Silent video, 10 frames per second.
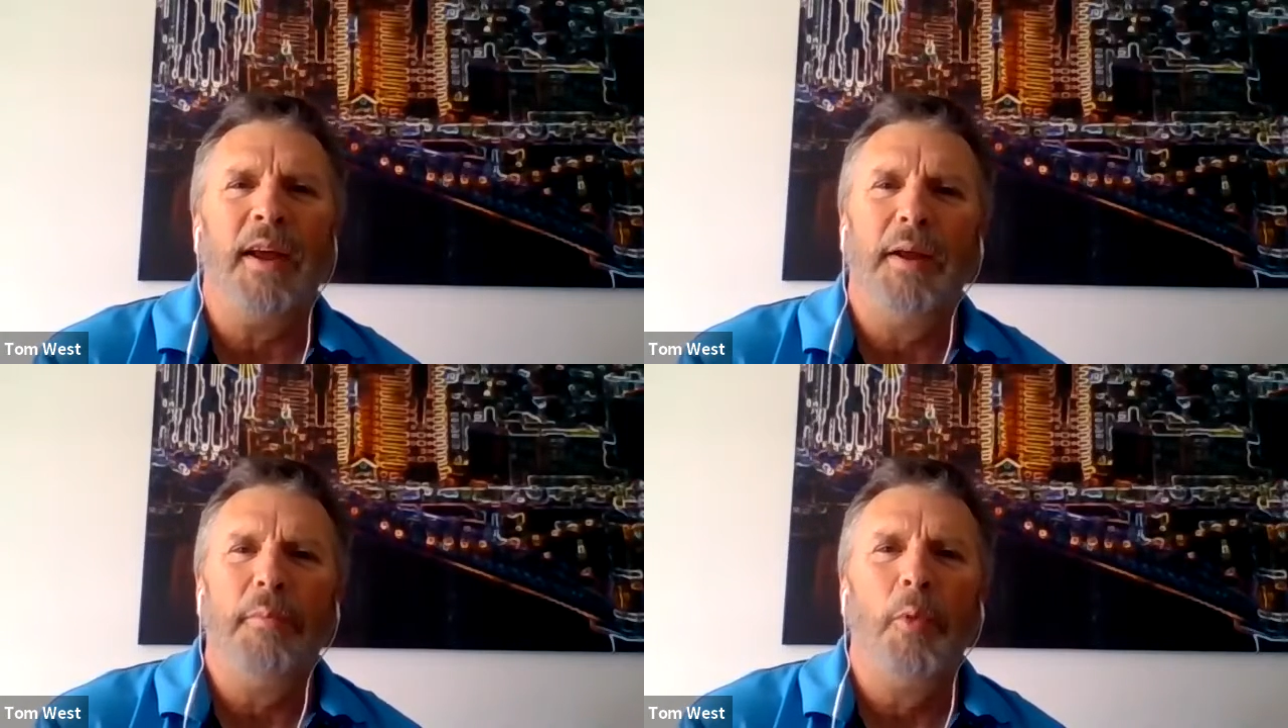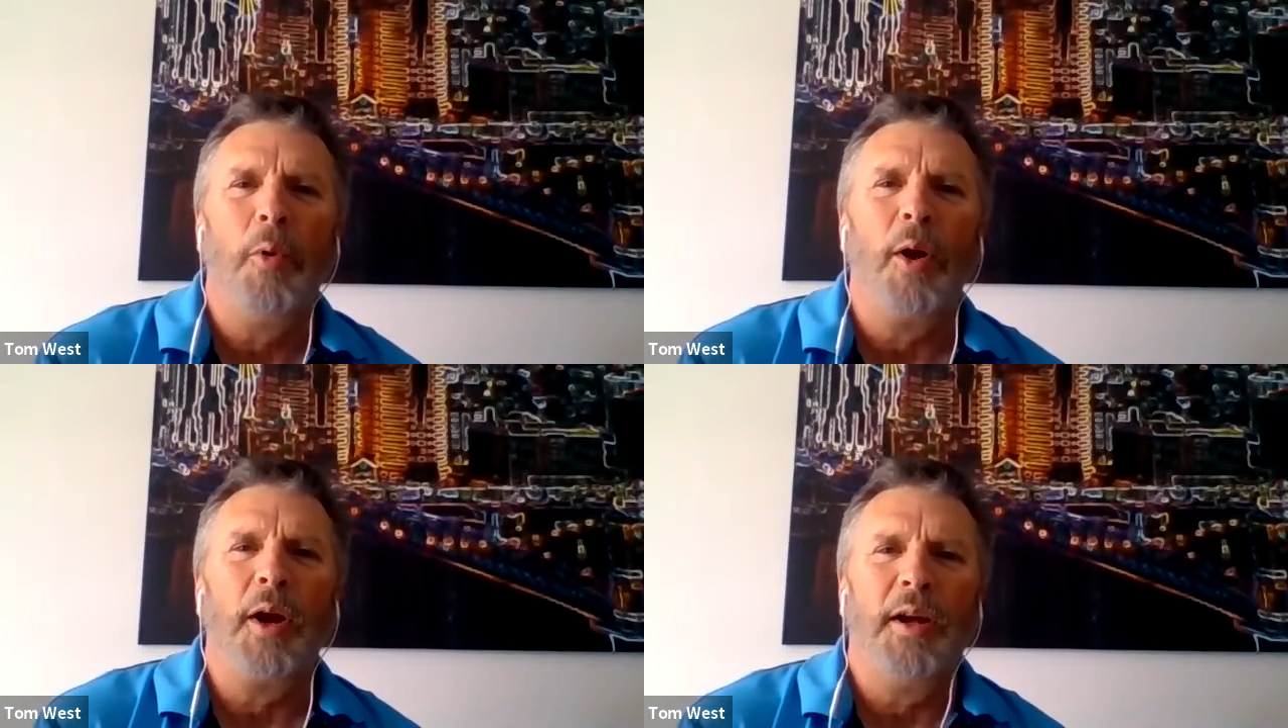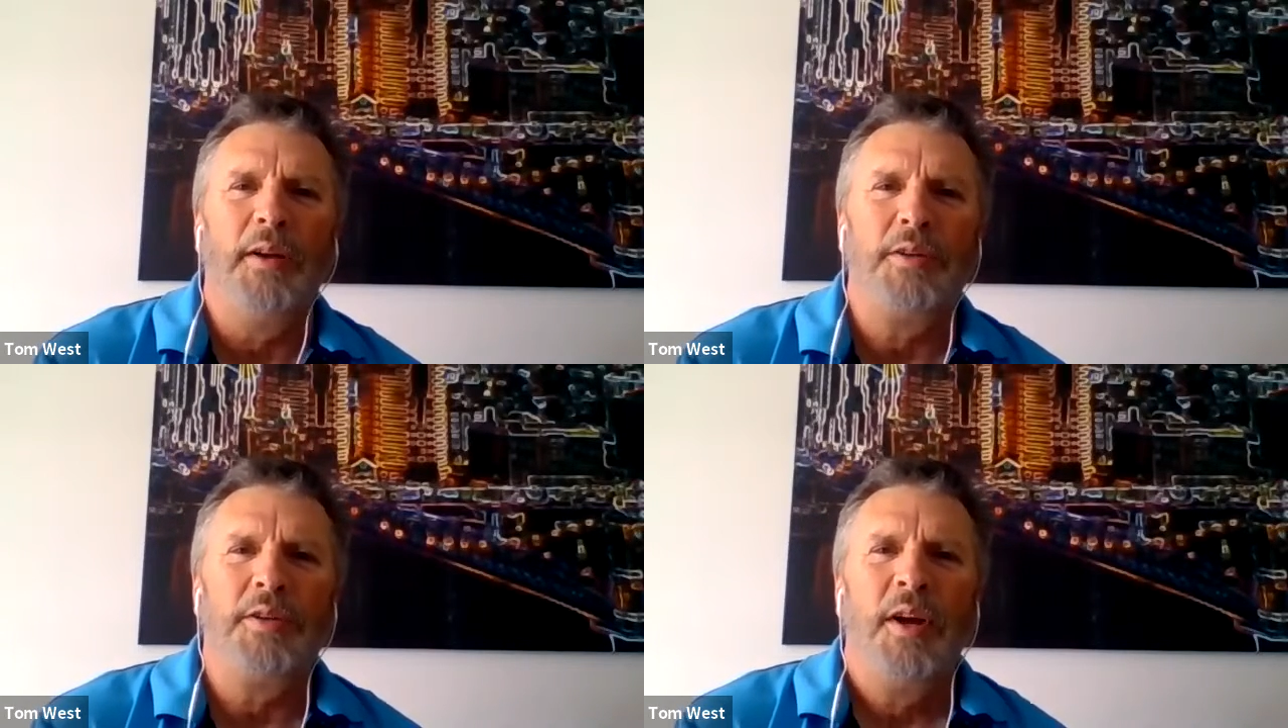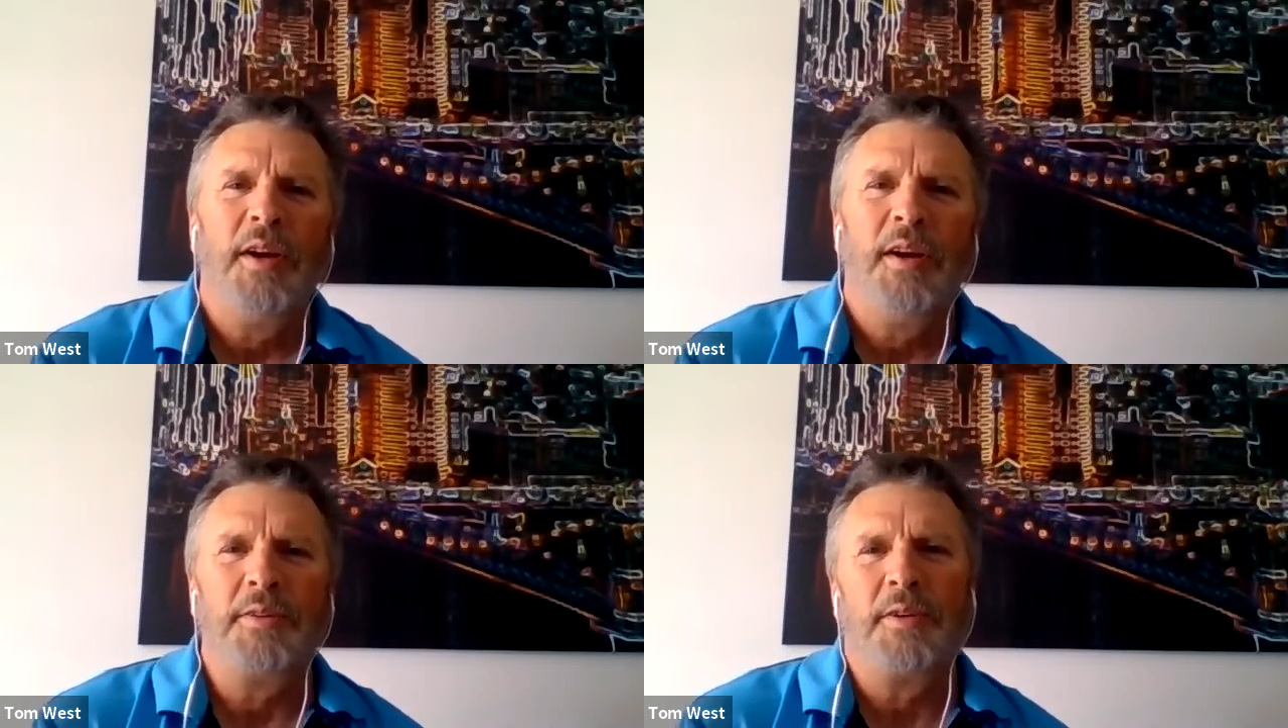and mortgage
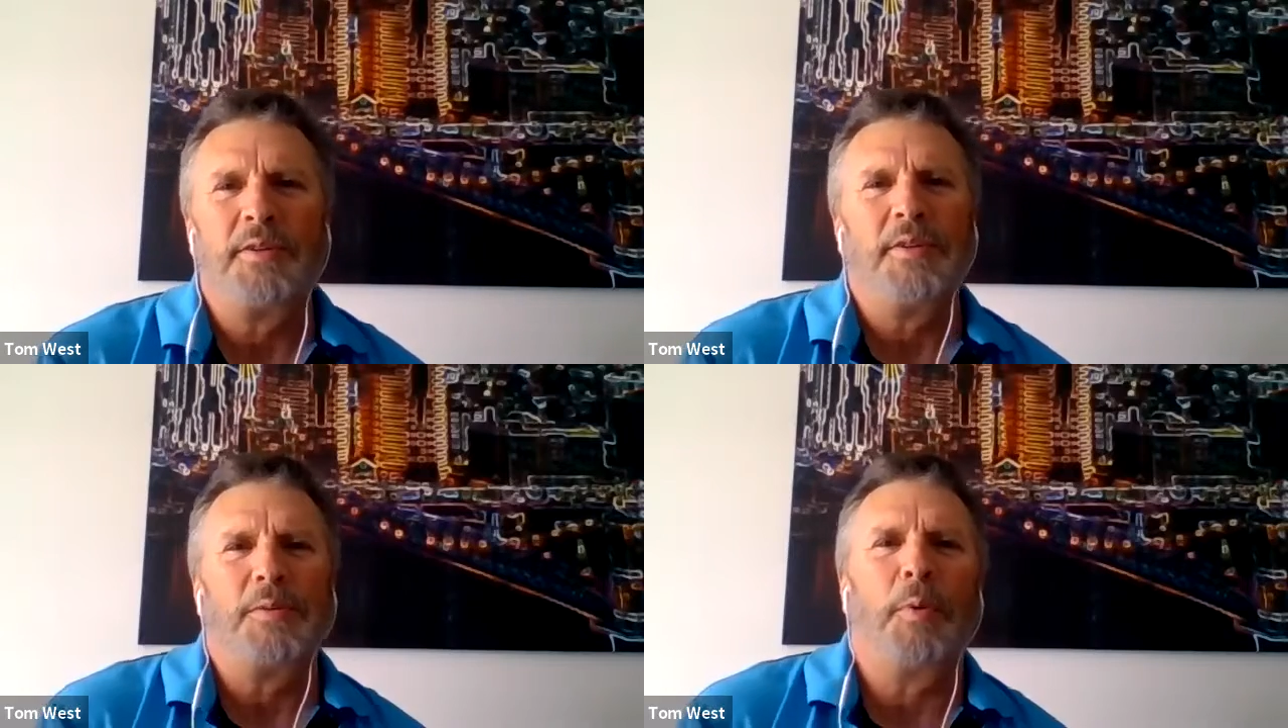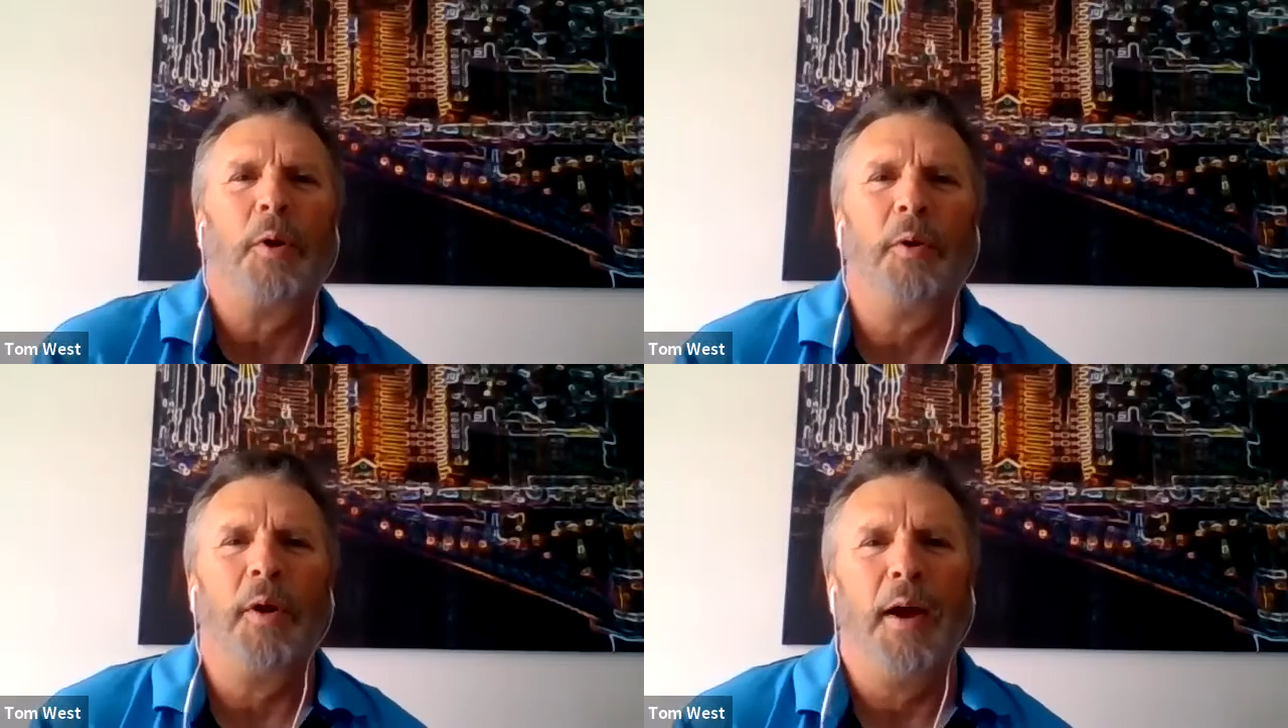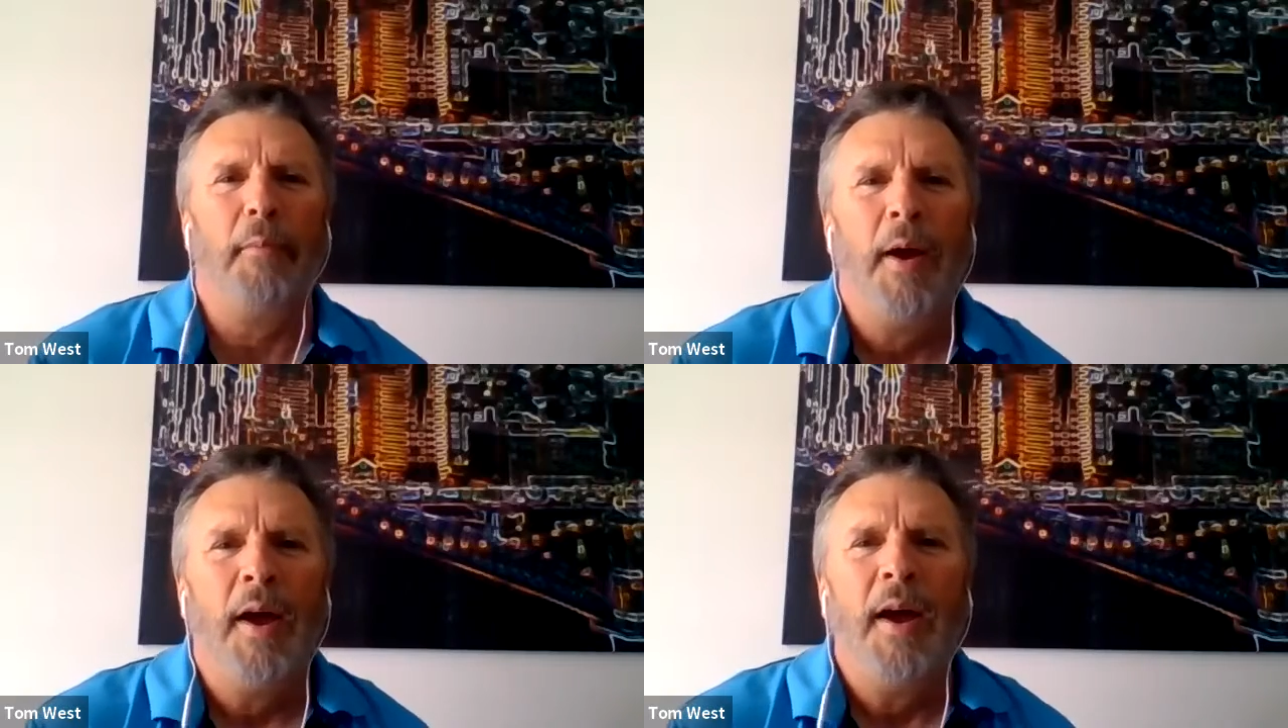assistance program.